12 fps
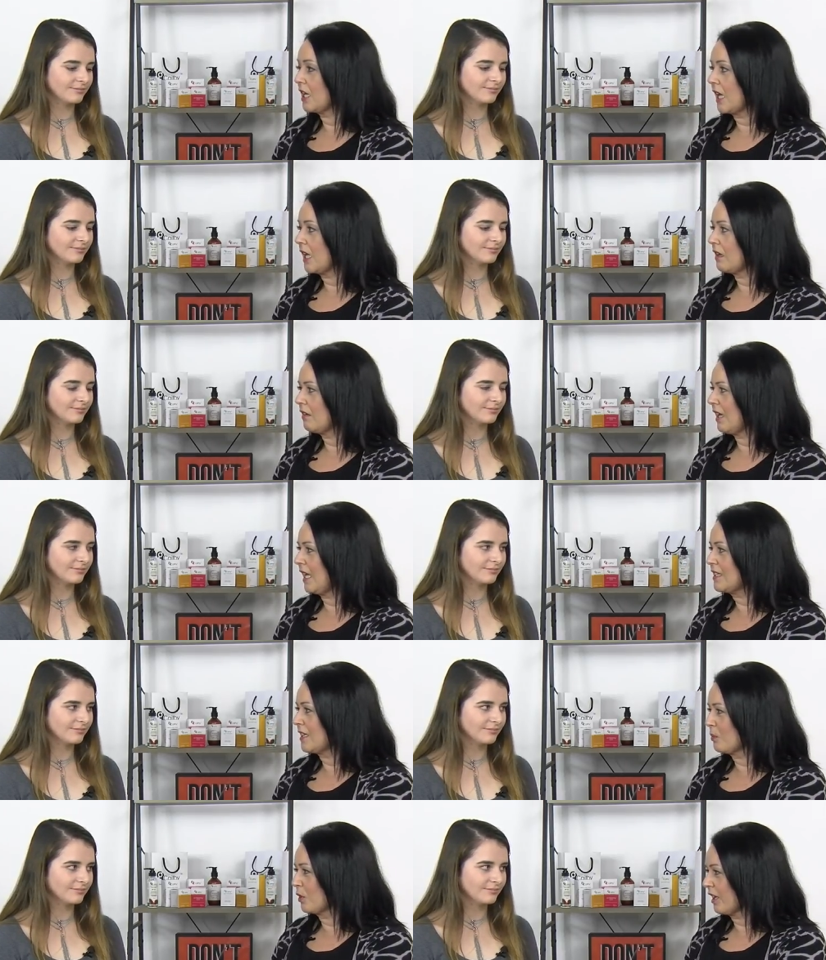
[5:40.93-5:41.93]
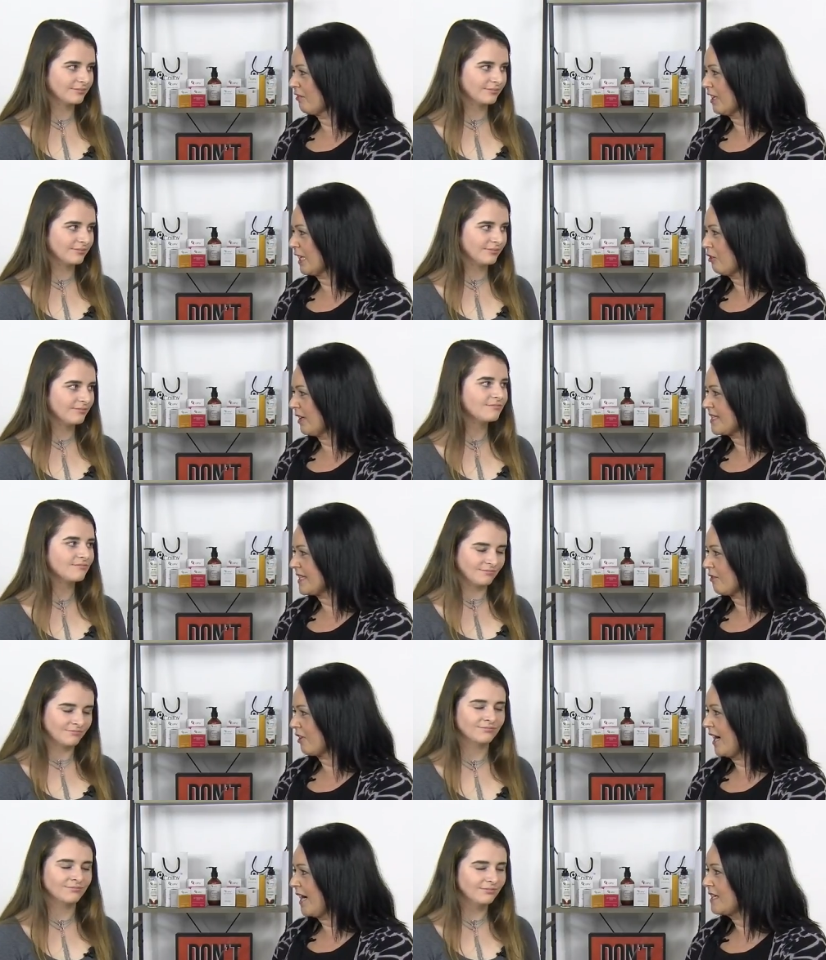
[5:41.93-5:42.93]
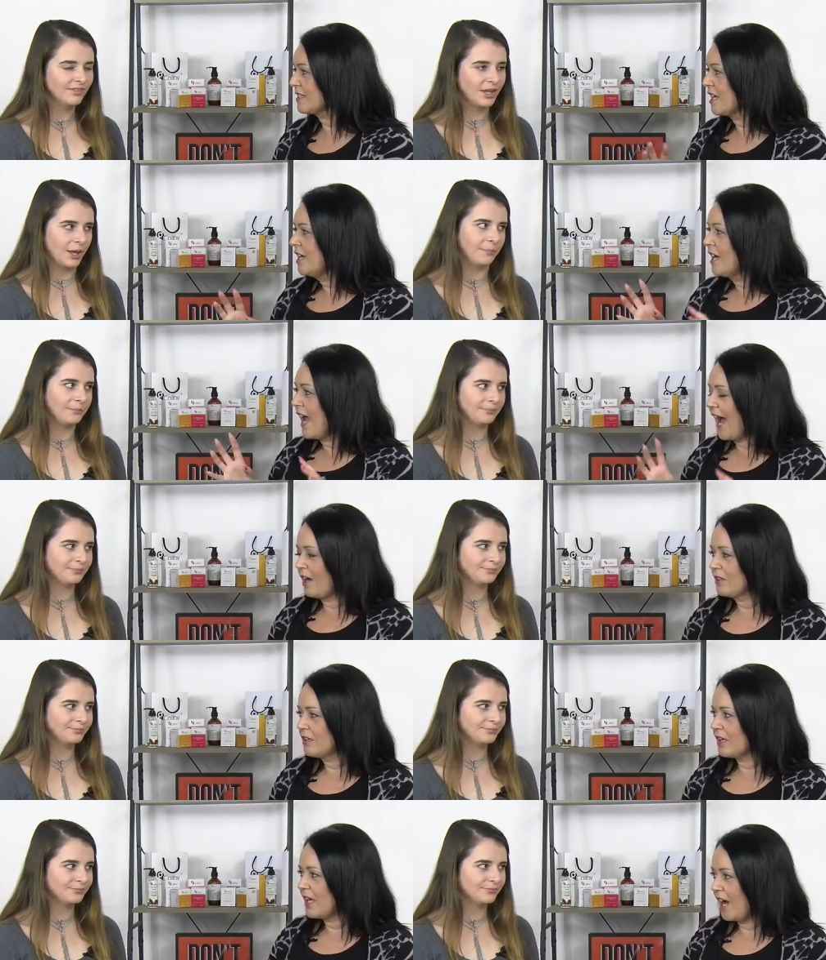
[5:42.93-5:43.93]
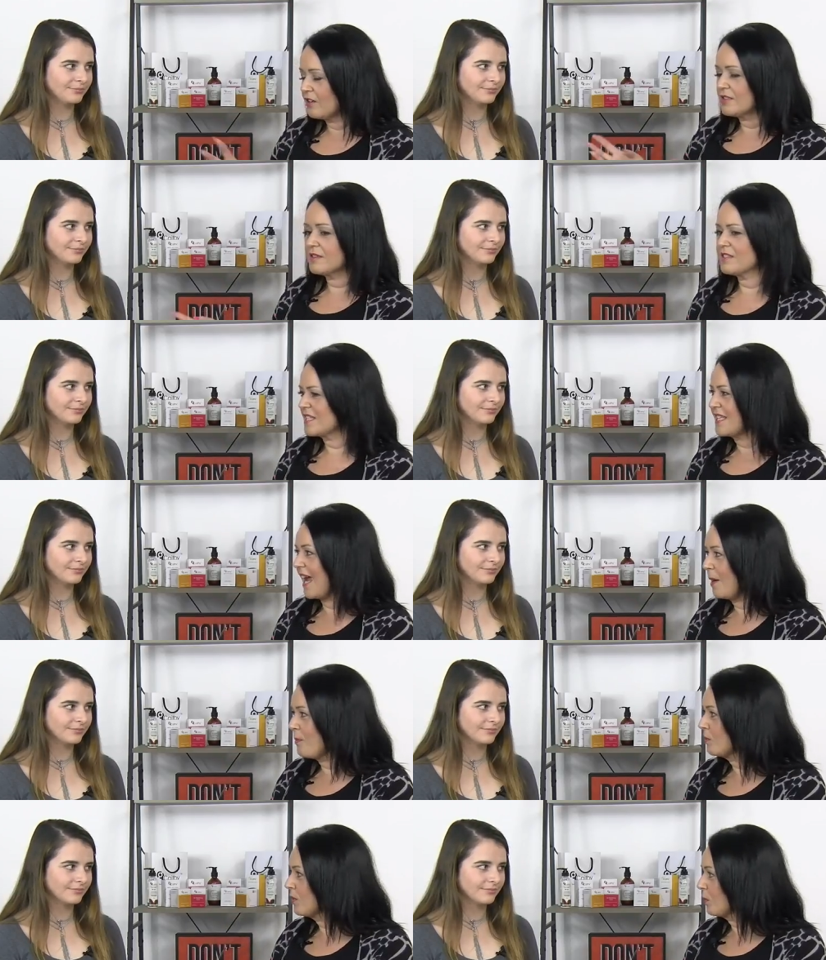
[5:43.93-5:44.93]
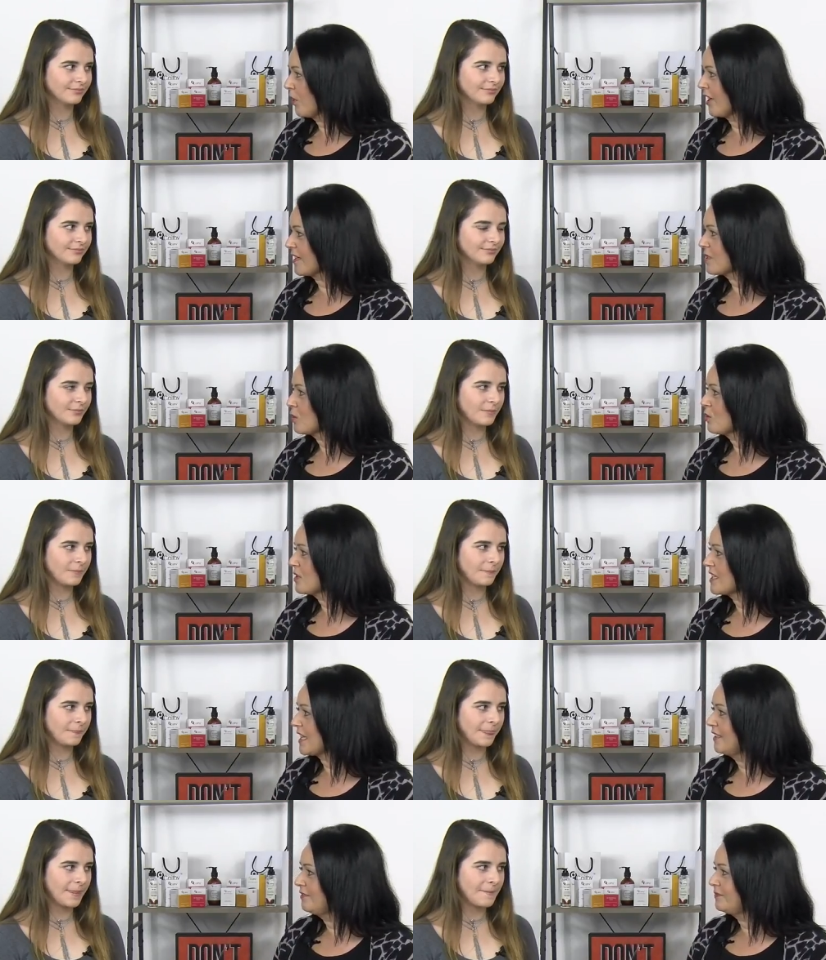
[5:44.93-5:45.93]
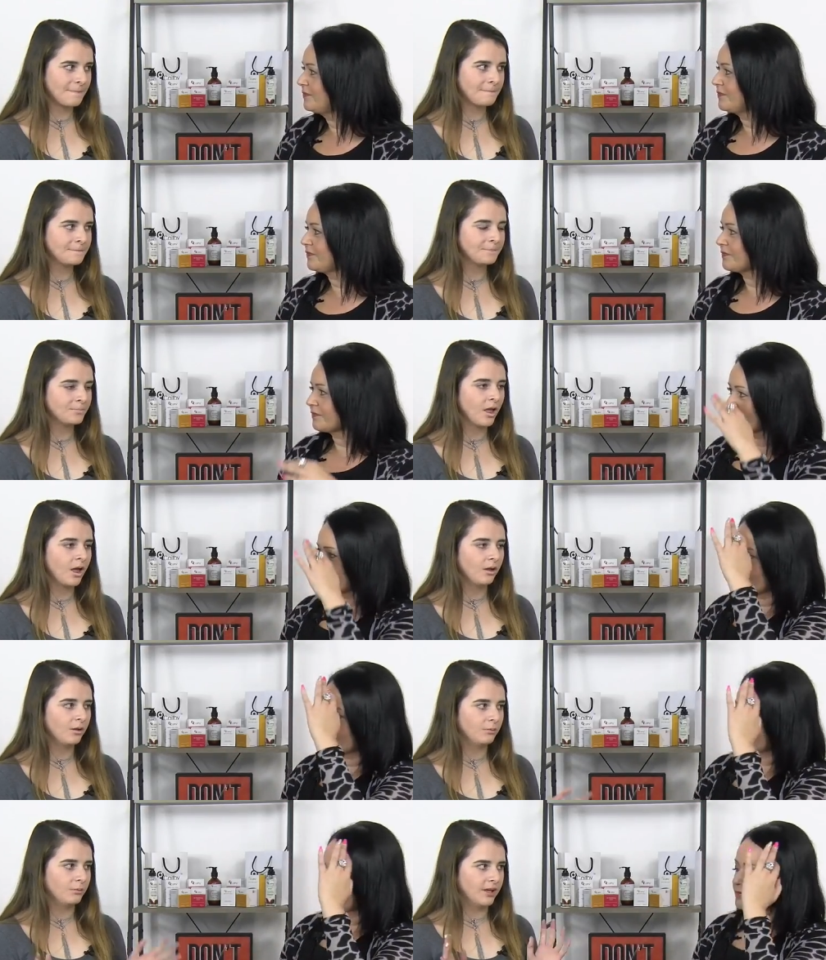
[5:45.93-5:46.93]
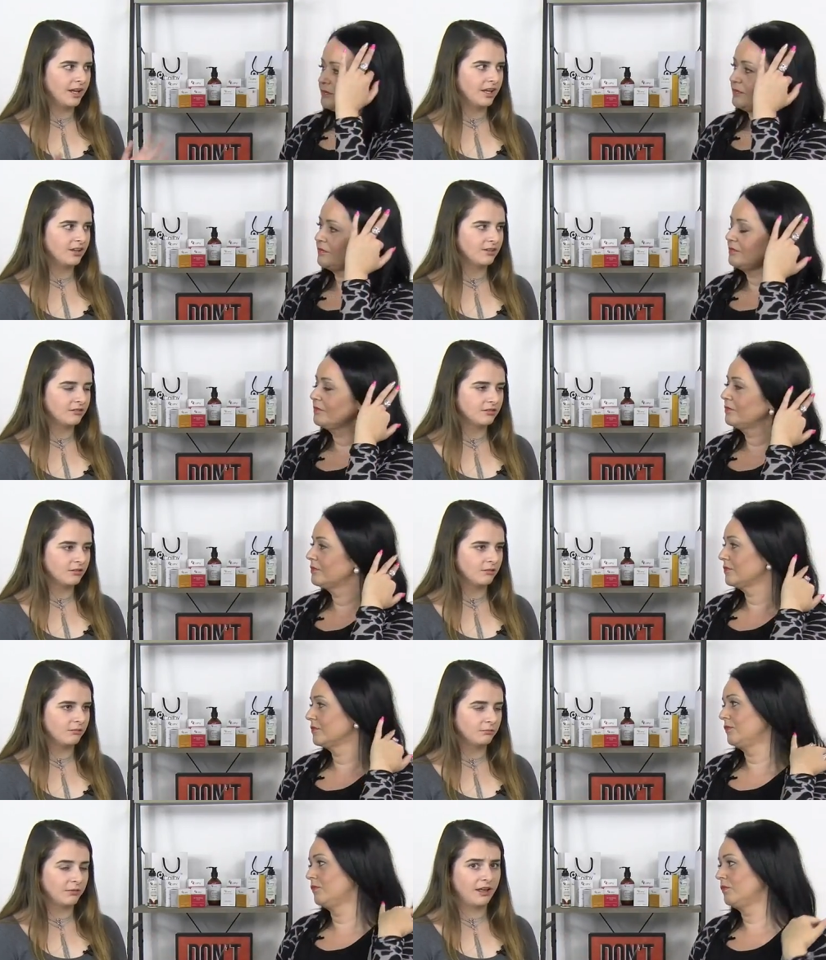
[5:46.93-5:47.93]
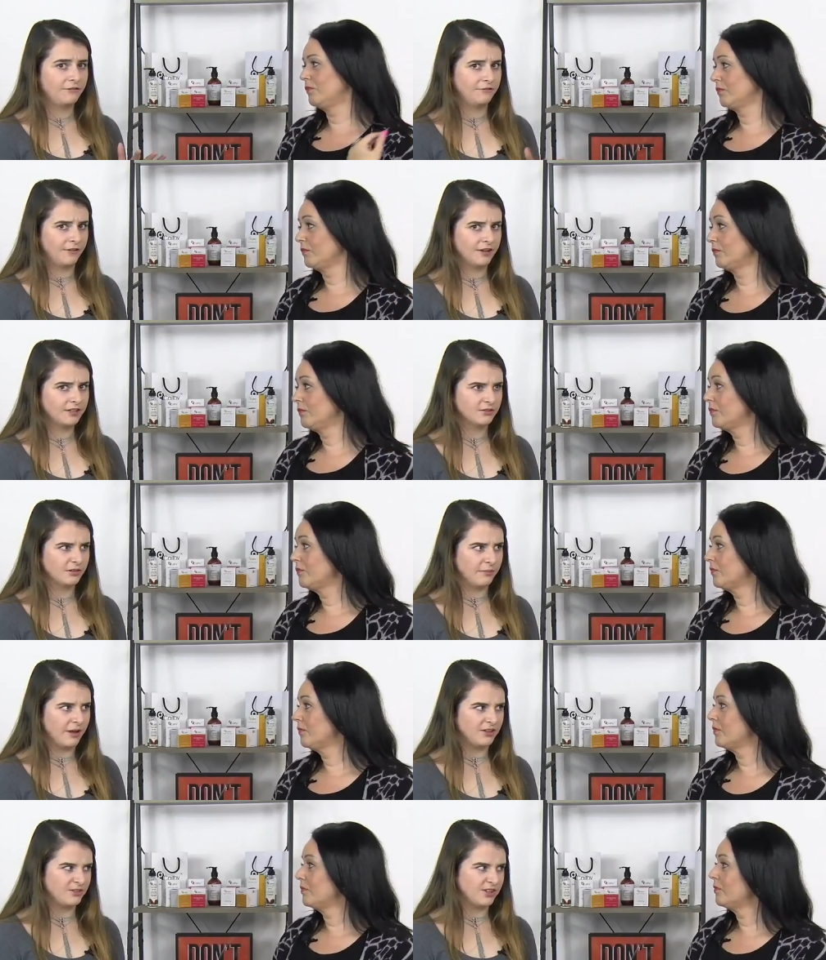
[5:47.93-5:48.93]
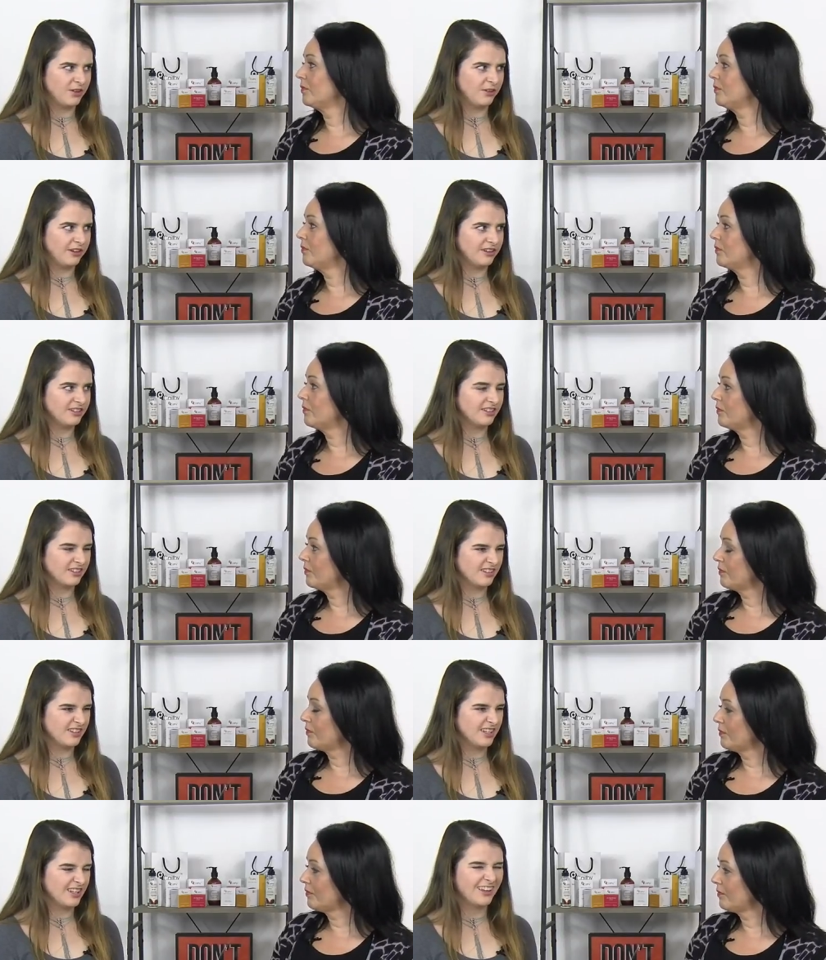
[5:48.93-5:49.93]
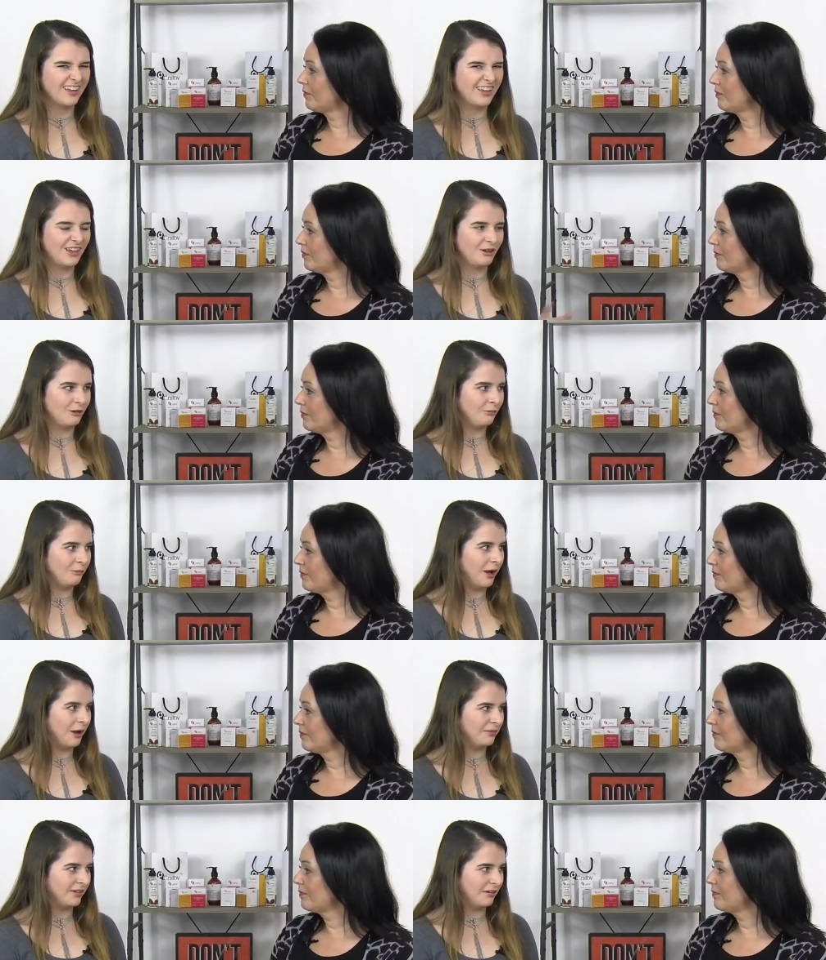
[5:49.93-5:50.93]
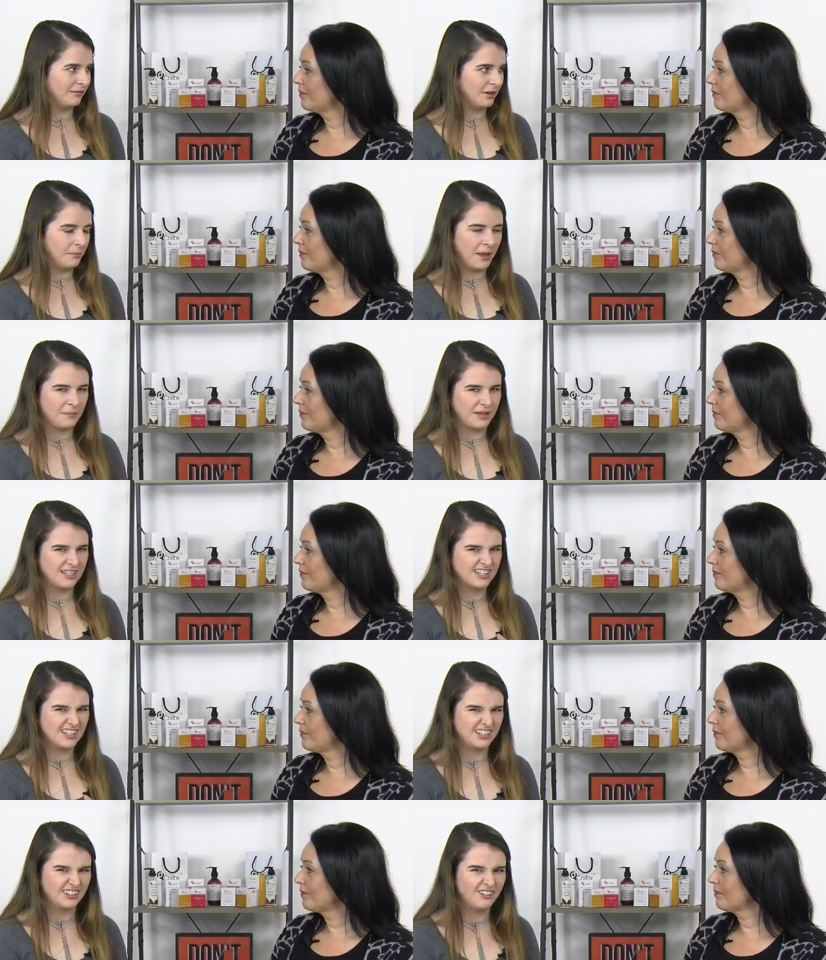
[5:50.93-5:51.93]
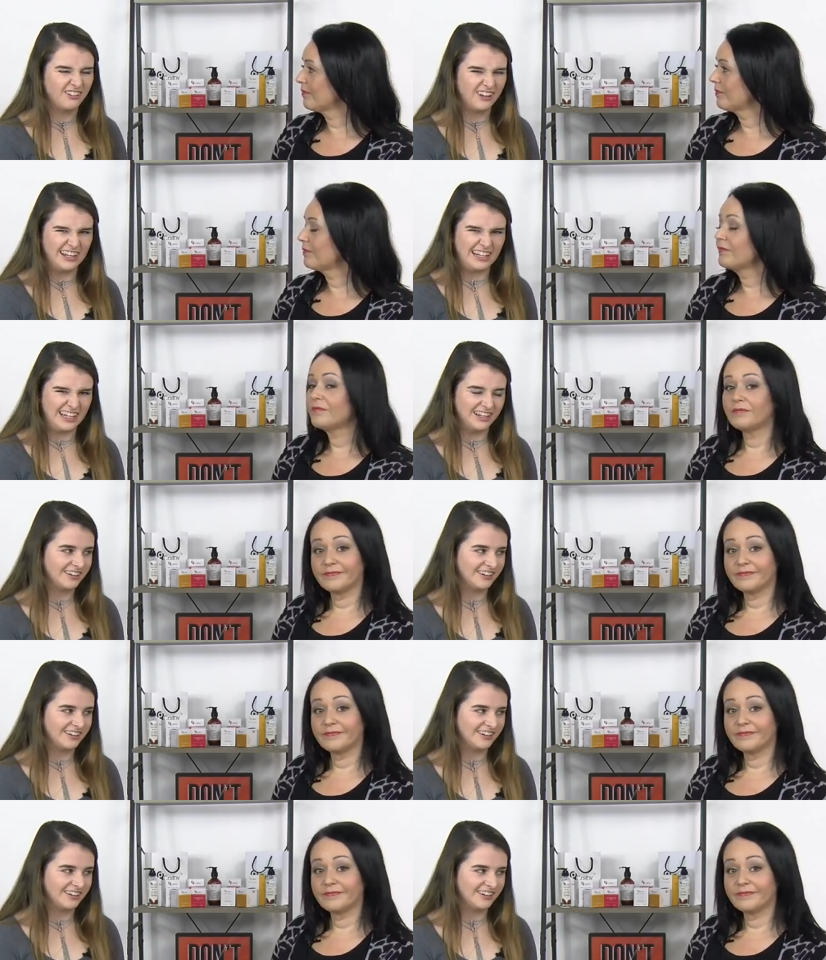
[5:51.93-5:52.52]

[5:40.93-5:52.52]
Speaker 1: to end up looking really greasy, mm-hmm. right? Mm -hmm. Yeah. How did how do, does that happen with the products on your skin?
Speaker 2: When I use when I first thought about using oils, I was going, oh, why would I want to make my skin look oily and